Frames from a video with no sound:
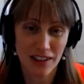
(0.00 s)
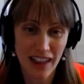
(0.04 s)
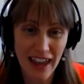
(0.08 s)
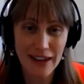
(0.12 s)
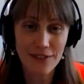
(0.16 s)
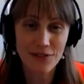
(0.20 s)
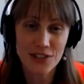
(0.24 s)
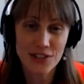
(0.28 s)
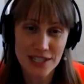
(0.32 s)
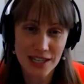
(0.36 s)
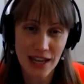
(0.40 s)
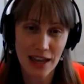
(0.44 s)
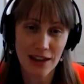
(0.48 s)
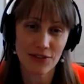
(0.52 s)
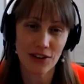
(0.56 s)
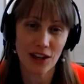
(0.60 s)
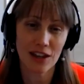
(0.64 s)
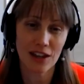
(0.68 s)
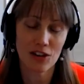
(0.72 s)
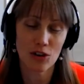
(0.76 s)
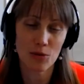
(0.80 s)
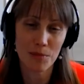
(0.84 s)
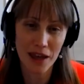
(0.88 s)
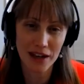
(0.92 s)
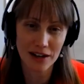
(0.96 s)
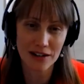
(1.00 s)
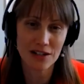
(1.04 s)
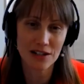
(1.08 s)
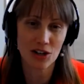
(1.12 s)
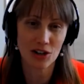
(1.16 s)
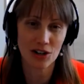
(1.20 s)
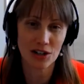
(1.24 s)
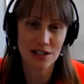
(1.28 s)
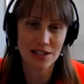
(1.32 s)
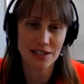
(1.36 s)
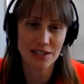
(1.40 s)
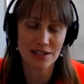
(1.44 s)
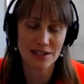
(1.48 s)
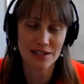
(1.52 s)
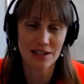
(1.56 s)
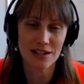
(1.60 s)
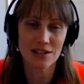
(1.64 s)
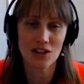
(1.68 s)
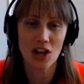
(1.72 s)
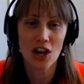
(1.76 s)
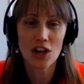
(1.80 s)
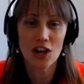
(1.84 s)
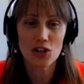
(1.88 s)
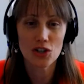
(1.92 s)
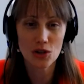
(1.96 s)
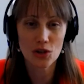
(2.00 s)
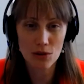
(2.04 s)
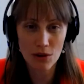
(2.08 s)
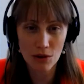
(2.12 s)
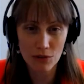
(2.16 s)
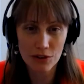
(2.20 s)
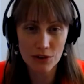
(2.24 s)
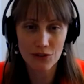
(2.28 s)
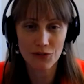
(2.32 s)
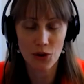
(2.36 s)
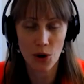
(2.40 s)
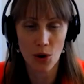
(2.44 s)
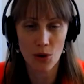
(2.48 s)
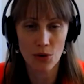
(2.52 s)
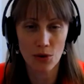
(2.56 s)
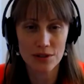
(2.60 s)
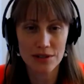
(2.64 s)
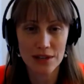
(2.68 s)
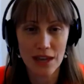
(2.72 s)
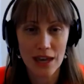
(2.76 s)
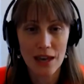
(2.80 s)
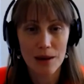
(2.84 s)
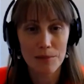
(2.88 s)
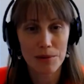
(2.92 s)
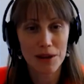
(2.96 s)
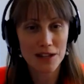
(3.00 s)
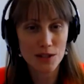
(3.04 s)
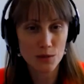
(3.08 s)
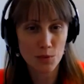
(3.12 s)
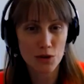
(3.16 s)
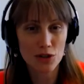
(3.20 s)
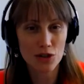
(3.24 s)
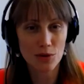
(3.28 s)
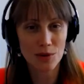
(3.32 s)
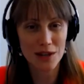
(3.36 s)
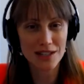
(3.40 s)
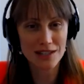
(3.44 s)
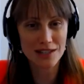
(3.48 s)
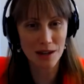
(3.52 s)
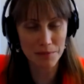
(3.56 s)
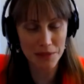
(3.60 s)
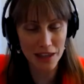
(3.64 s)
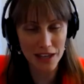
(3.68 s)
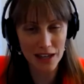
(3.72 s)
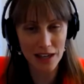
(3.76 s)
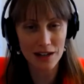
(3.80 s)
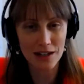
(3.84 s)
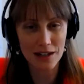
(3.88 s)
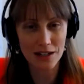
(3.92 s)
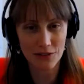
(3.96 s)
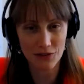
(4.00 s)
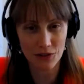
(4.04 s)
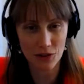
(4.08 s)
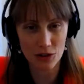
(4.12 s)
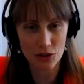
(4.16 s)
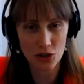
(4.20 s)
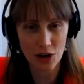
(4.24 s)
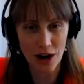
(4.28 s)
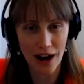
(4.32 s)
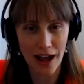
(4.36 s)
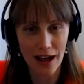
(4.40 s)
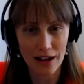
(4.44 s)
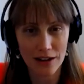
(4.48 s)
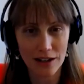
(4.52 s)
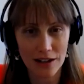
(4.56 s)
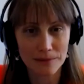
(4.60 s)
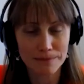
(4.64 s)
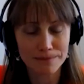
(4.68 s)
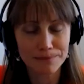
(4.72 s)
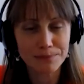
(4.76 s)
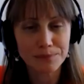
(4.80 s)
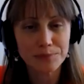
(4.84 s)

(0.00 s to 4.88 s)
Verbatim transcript: life-saving humanitarian assistance to those folks because we're doing something in a different track.